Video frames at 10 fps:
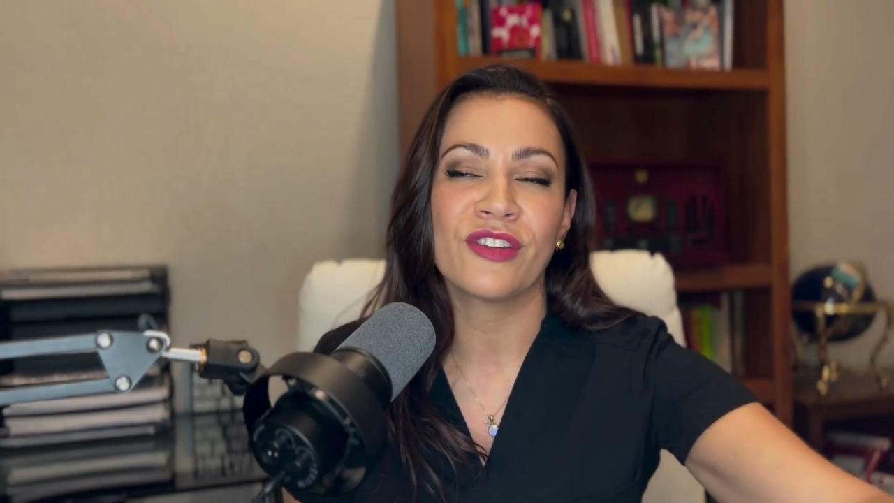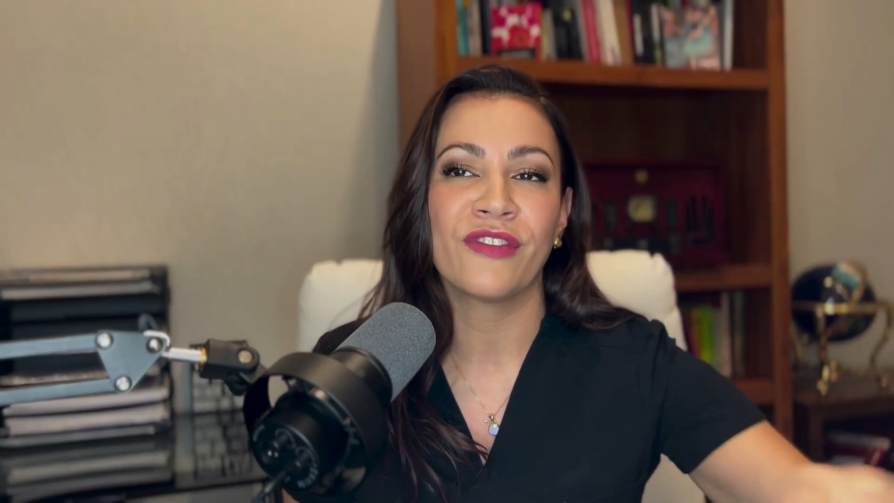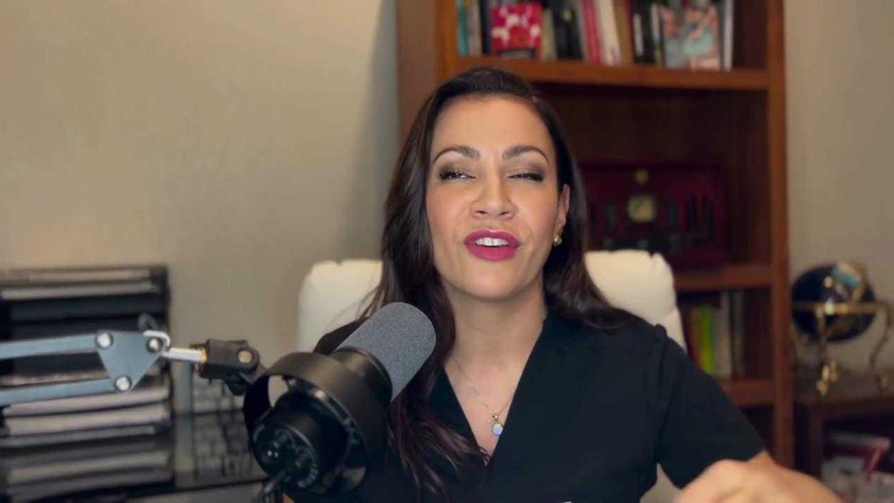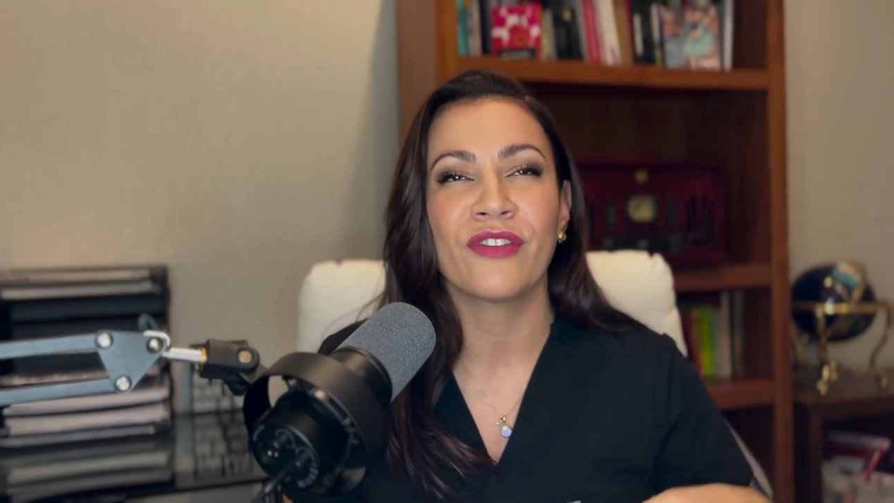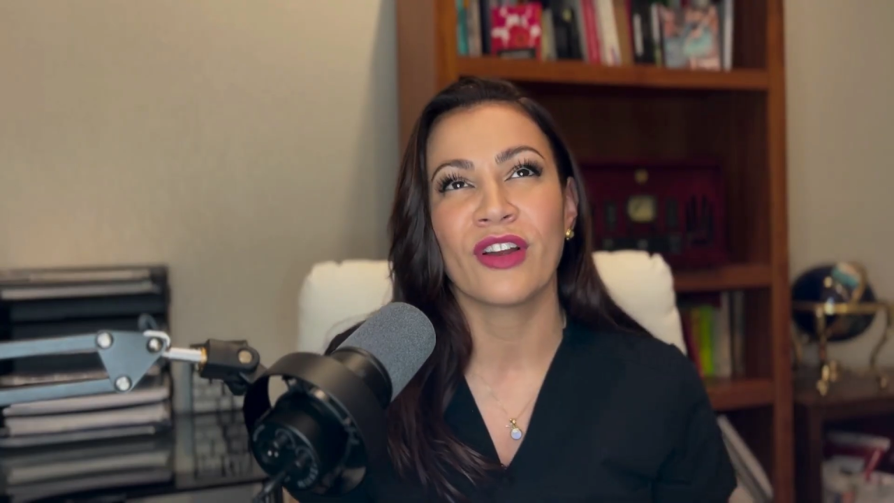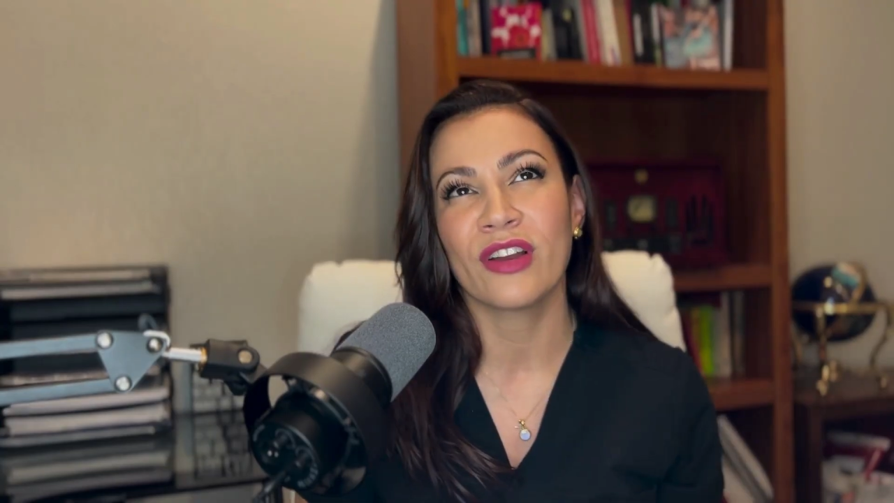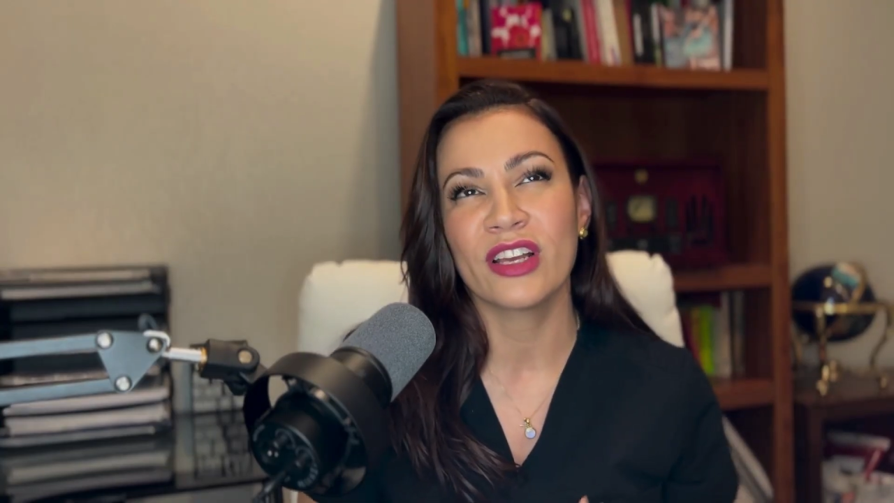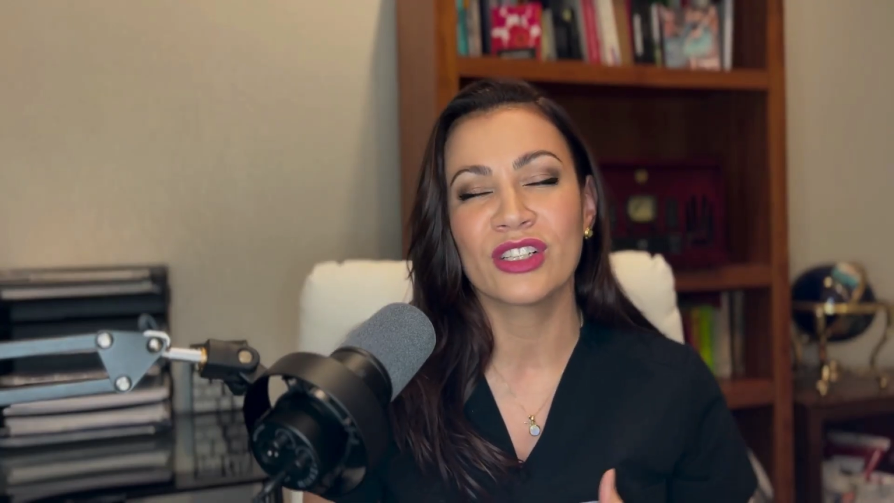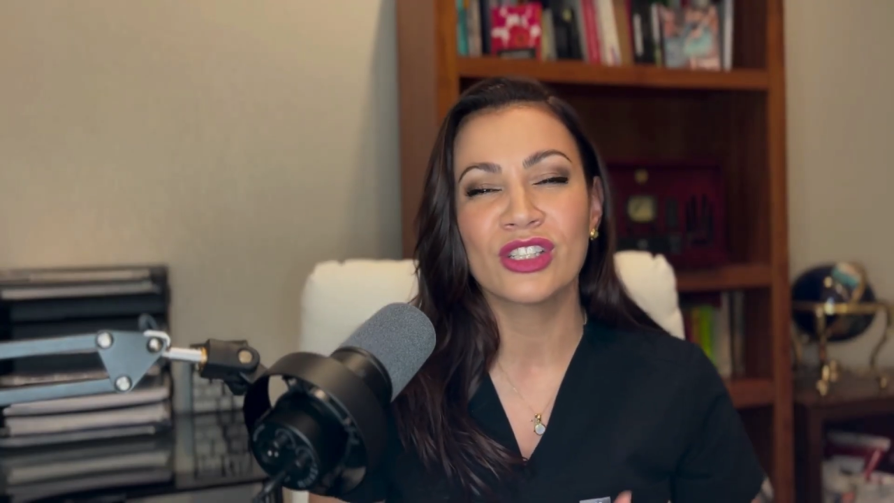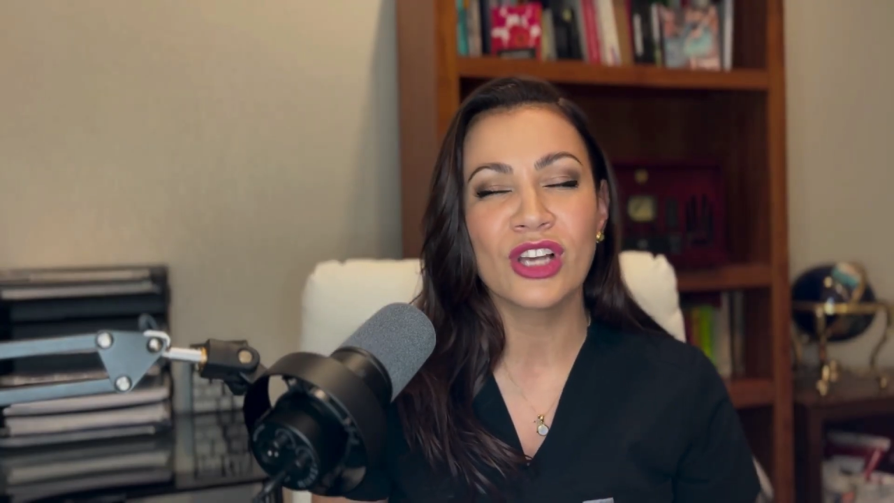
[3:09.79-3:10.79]
feel very
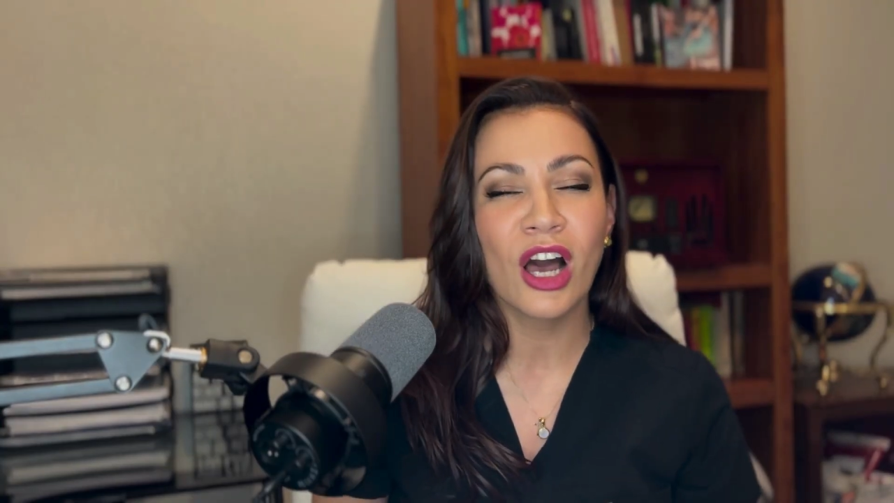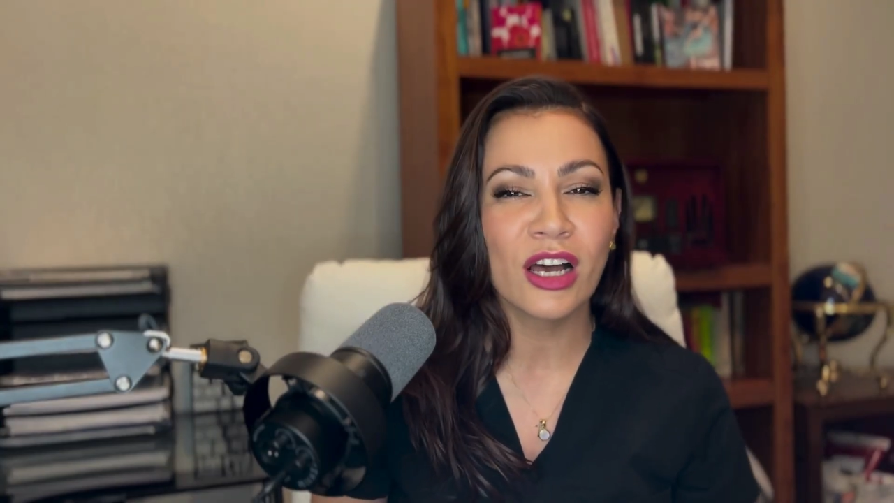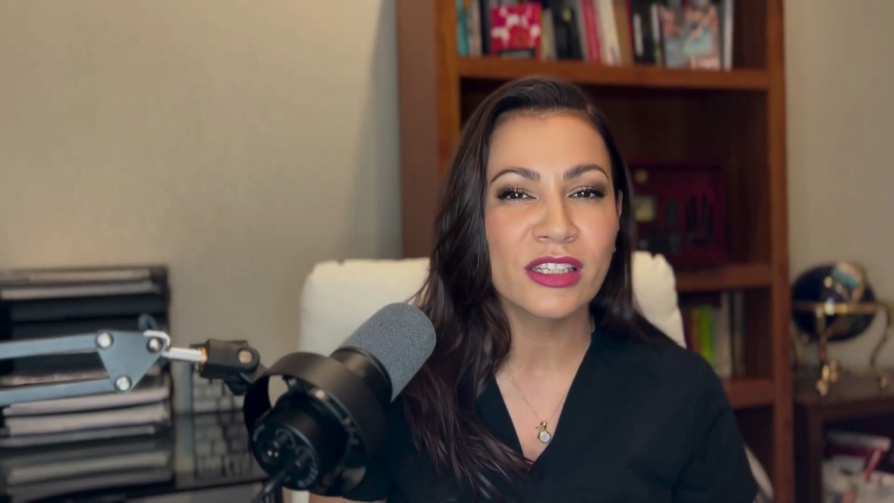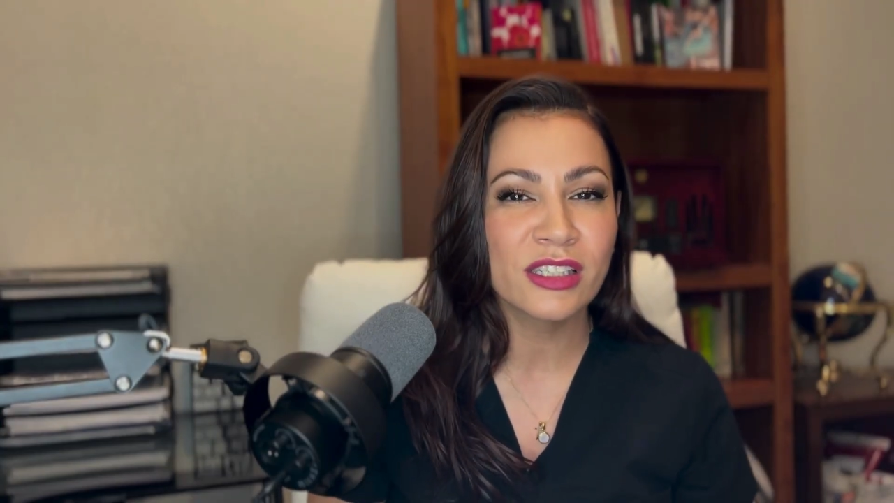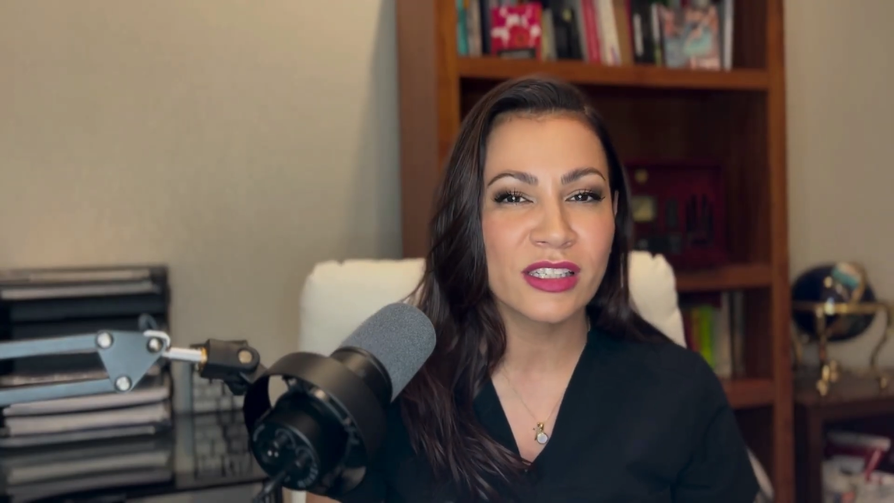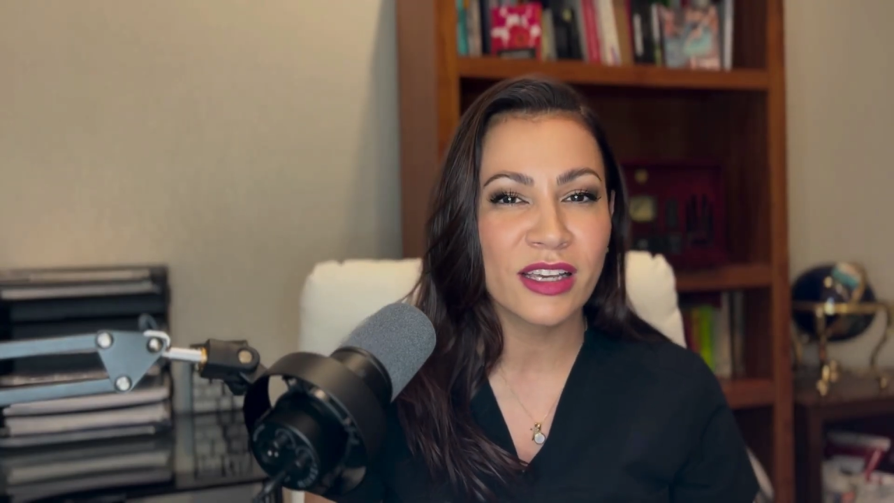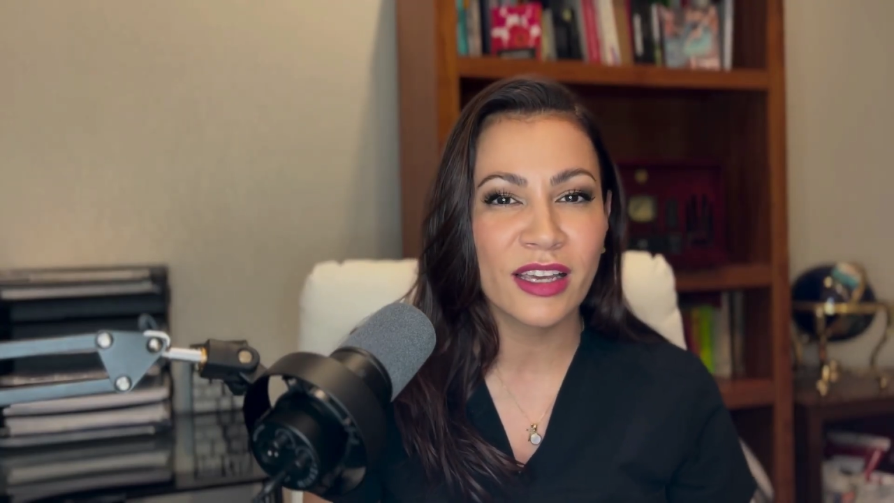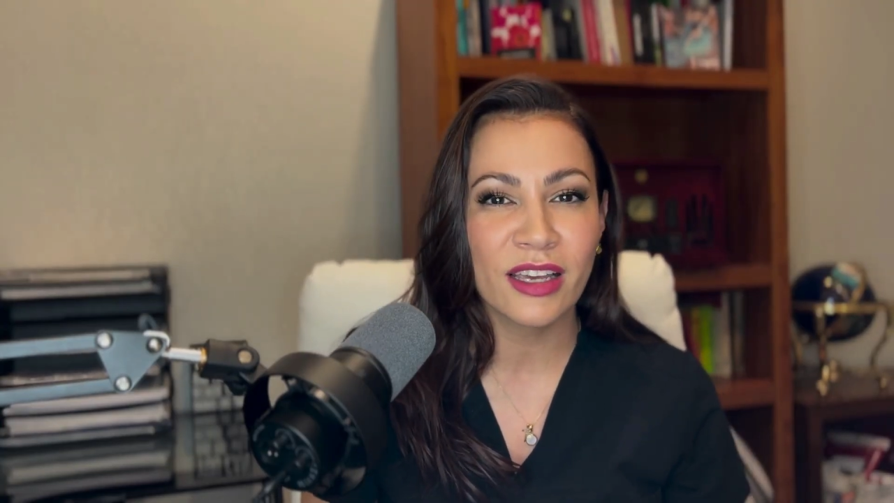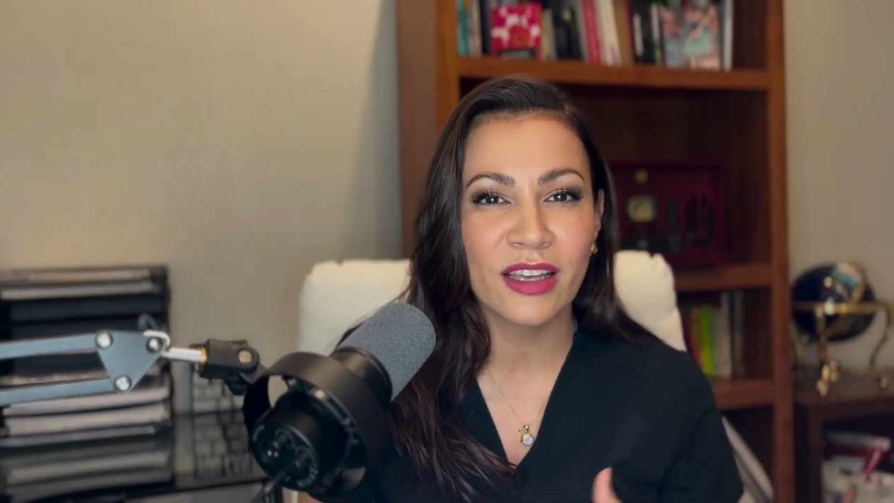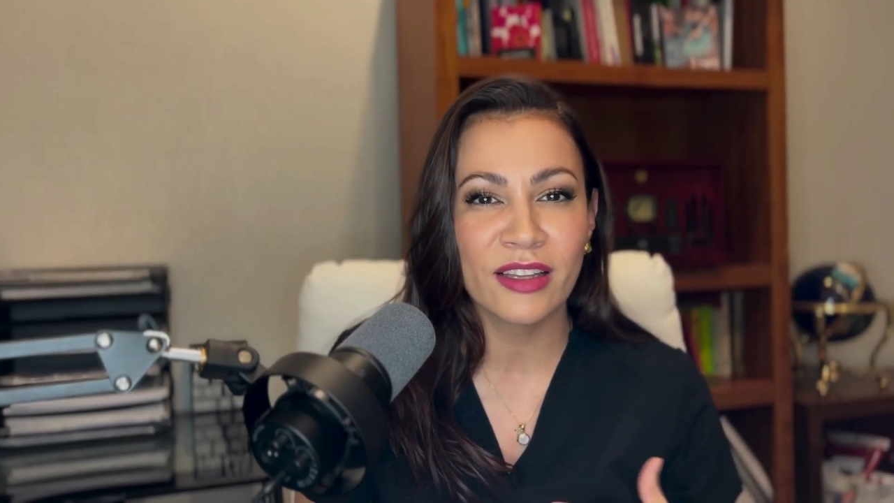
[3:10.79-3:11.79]
exhausted,